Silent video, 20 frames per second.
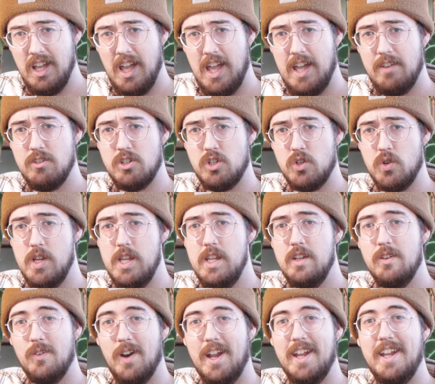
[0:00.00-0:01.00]
I have a
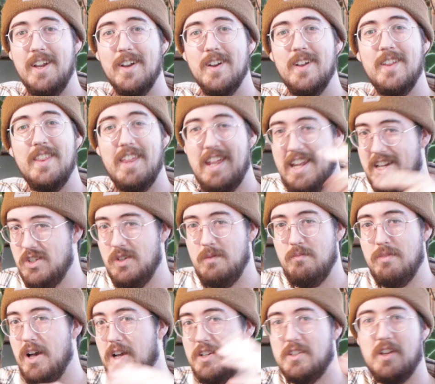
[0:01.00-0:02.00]
tree right here that actually
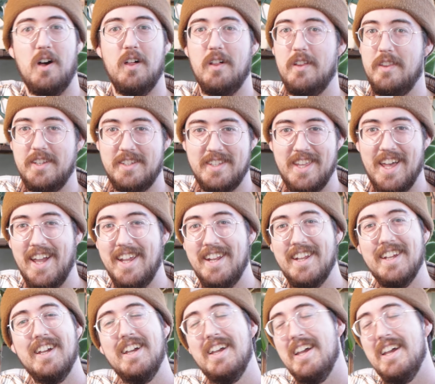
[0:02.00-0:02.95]
blocks all of this light,